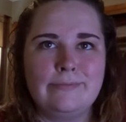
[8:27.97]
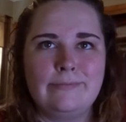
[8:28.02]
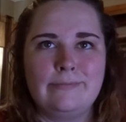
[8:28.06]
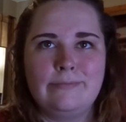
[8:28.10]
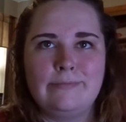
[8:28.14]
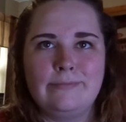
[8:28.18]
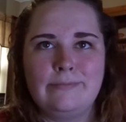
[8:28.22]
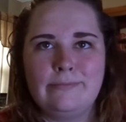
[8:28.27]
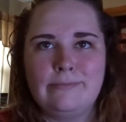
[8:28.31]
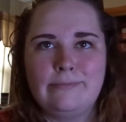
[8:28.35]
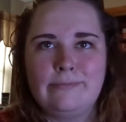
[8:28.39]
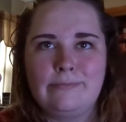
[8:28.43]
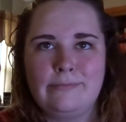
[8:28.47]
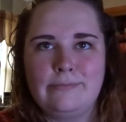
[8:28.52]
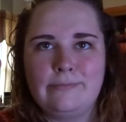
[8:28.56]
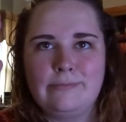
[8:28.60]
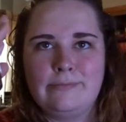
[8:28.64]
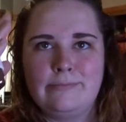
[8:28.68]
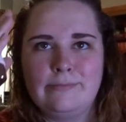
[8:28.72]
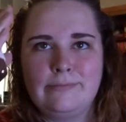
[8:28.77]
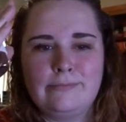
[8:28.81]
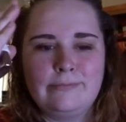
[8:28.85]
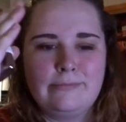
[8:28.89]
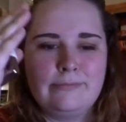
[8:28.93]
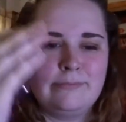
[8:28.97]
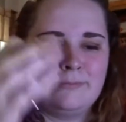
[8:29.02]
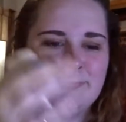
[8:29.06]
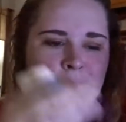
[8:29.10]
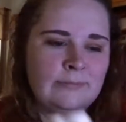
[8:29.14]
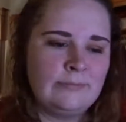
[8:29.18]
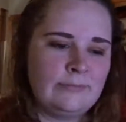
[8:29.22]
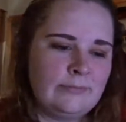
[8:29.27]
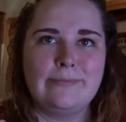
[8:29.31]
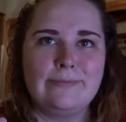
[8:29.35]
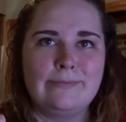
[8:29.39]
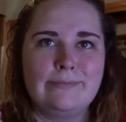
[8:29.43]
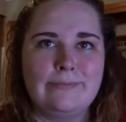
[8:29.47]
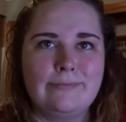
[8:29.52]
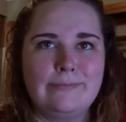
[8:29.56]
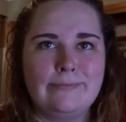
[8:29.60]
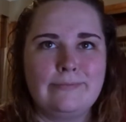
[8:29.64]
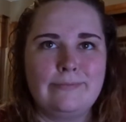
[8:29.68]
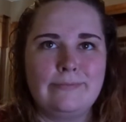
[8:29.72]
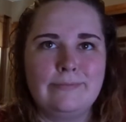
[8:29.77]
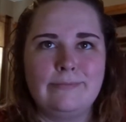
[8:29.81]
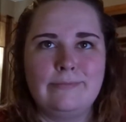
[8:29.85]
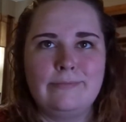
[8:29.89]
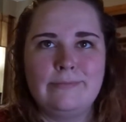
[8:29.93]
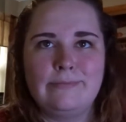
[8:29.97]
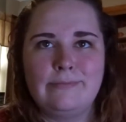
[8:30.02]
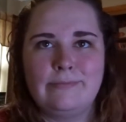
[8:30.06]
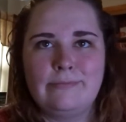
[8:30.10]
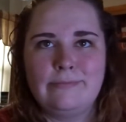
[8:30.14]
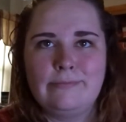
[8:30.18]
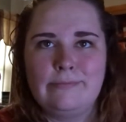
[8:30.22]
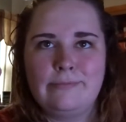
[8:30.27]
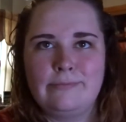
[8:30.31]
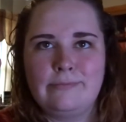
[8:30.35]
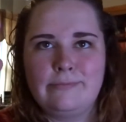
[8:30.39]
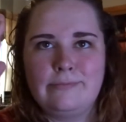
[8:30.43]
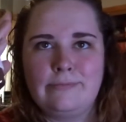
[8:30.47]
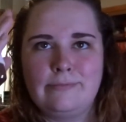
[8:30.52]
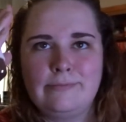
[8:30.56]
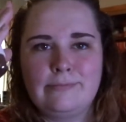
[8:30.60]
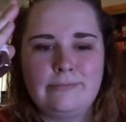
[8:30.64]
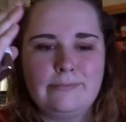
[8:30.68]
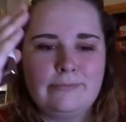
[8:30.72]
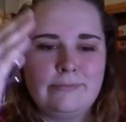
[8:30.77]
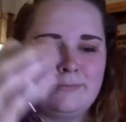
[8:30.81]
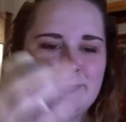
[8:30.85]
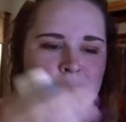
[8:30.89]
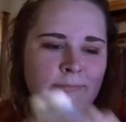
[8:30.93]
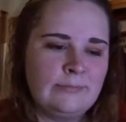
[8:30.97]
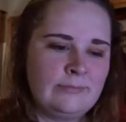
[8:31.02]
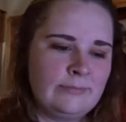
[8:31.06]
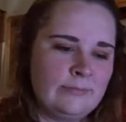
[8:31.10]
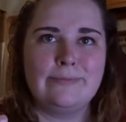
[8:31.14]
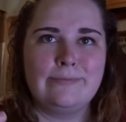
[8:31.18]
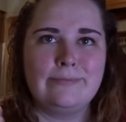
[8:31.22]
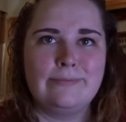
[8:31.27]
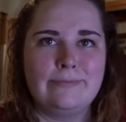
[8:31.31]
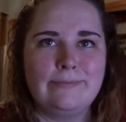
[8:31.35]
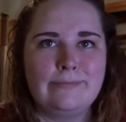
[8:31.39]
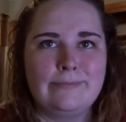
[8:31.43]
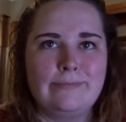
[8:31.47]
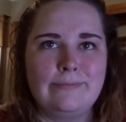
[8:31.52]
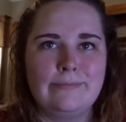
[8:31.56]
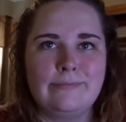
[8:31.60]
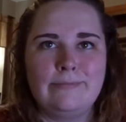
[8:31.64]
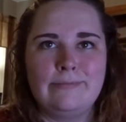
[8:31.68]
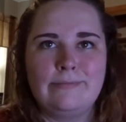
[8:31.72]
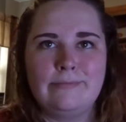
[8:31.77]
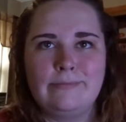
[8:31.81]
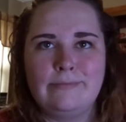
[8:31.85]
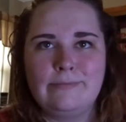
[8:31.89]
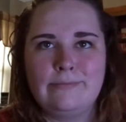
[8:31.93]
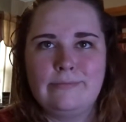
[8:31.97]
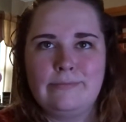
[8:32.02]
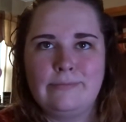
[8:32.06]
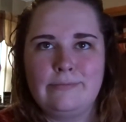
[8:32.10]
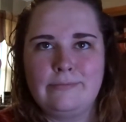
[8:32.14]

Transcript: [no speech]